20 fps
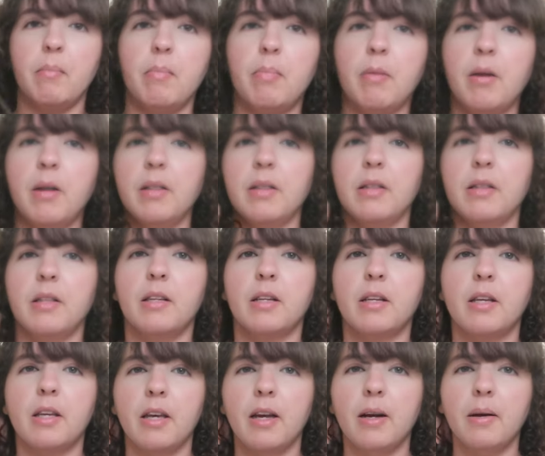But
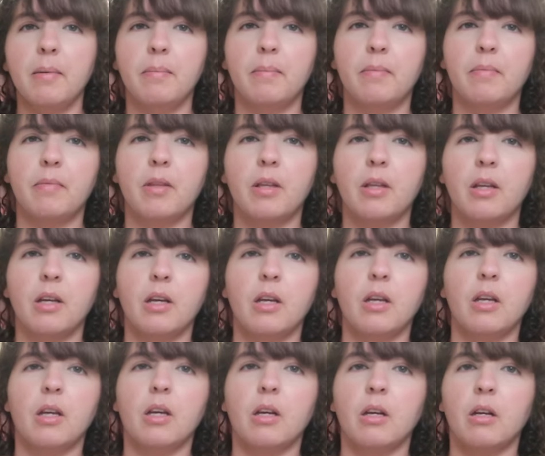yeah,
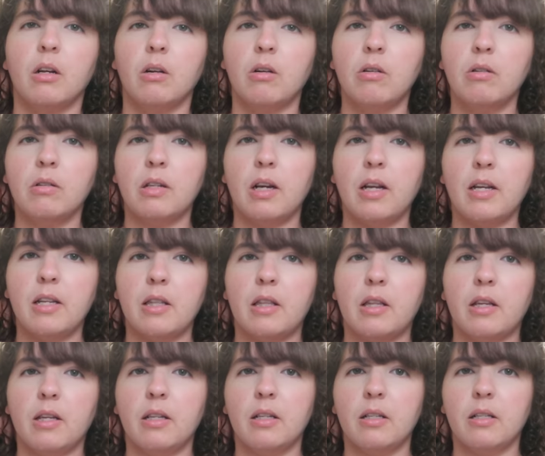goes like
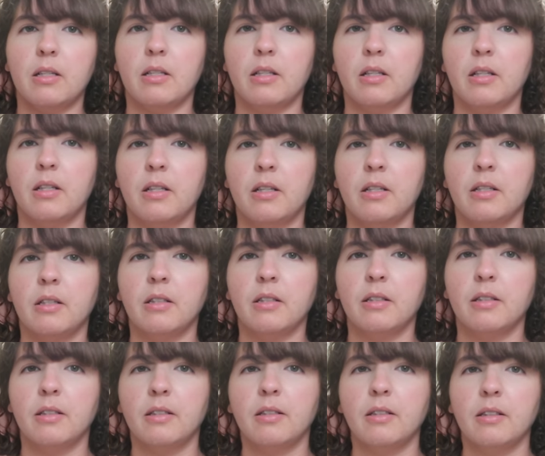this.
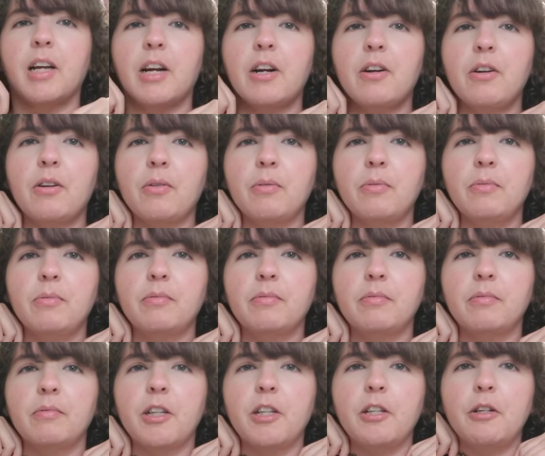I don't know,
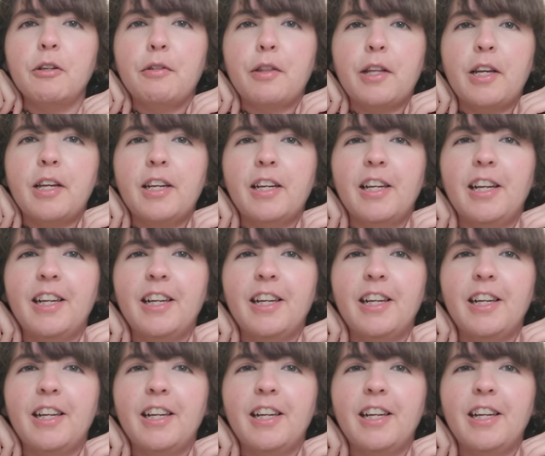what do you think?